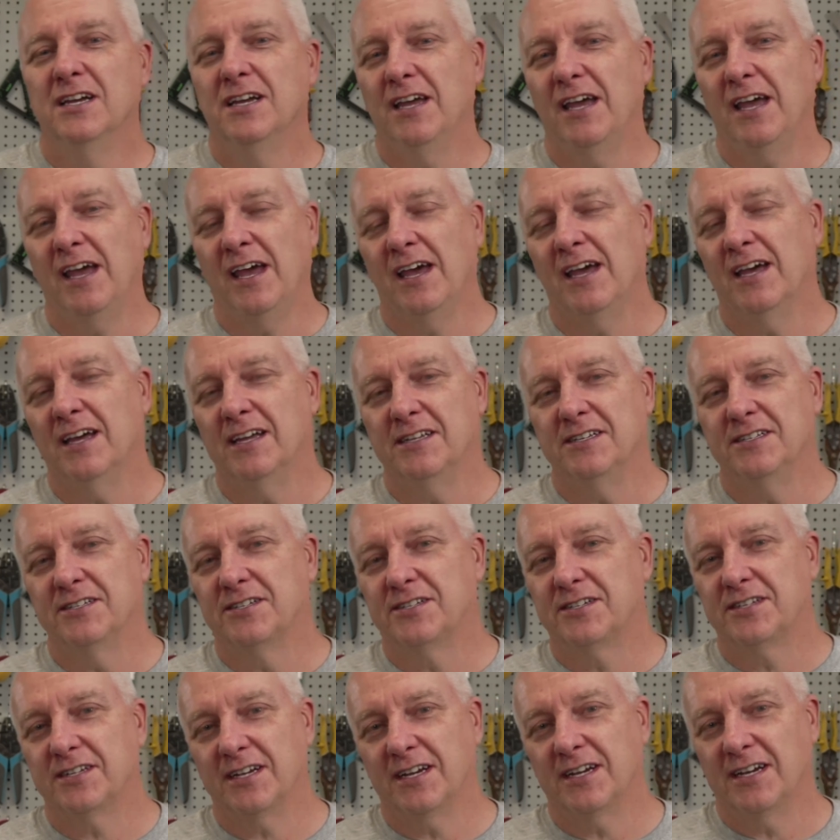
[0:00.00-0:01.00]
And
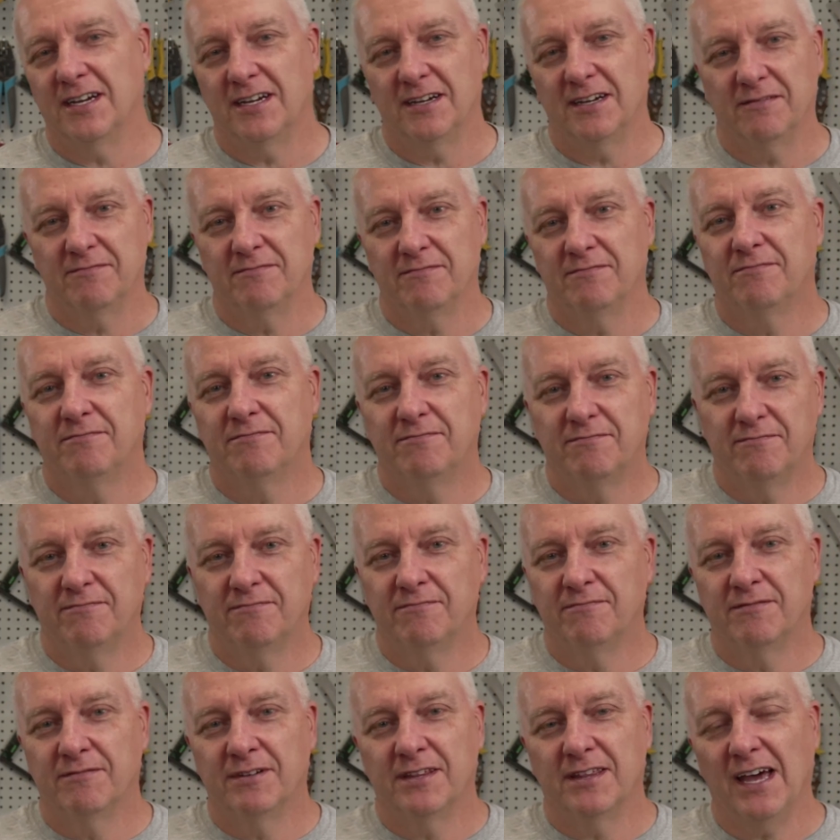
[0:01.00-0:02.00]
uh,
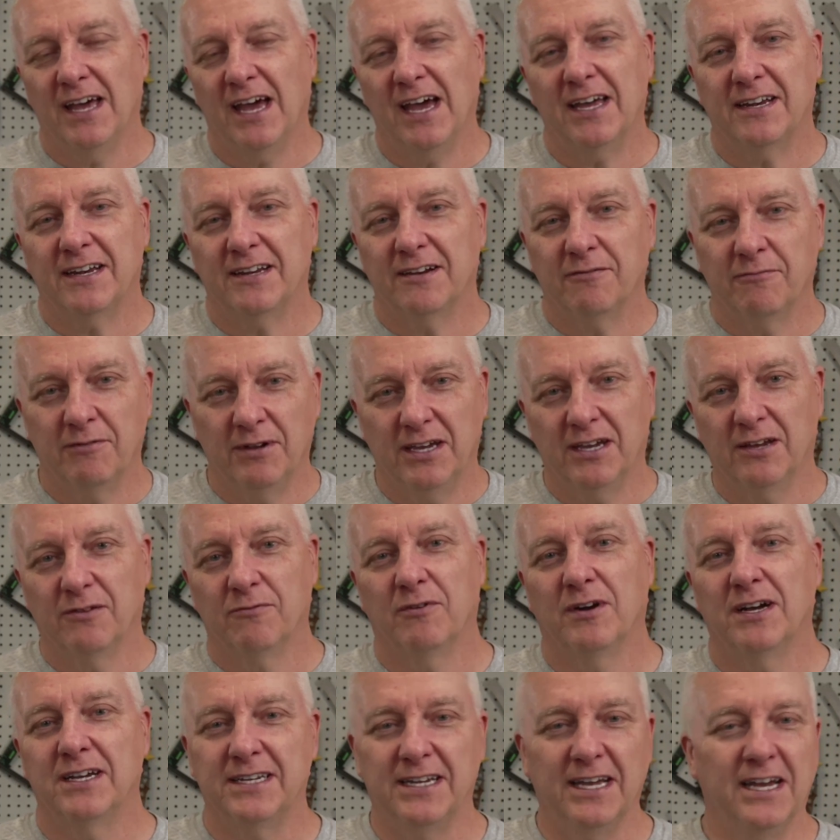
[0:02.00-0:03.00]
with that, we can
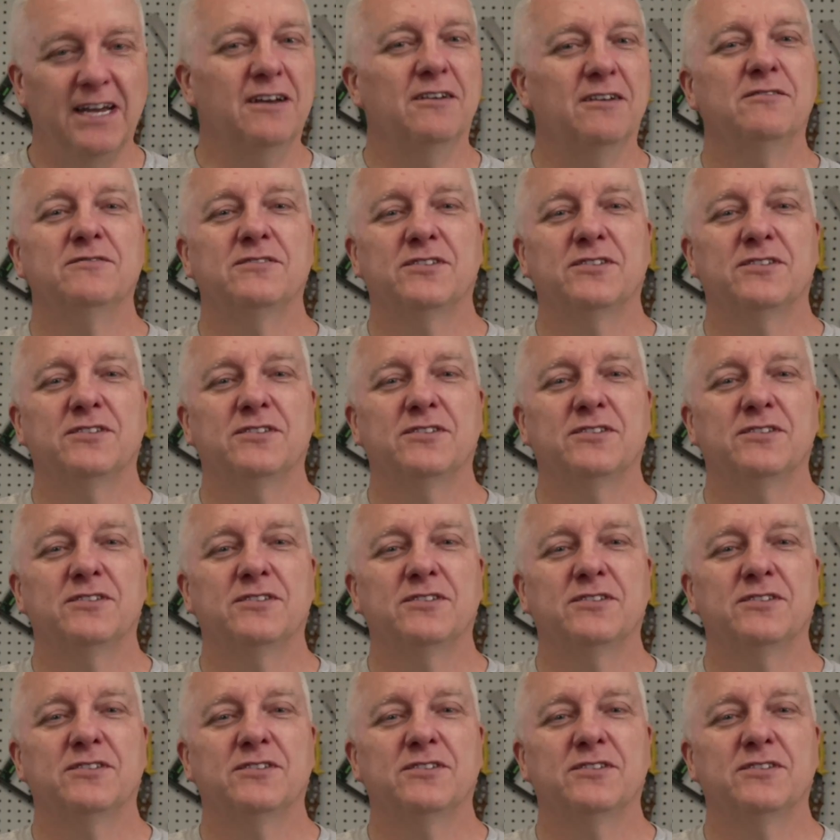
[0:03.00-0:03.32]
wind down.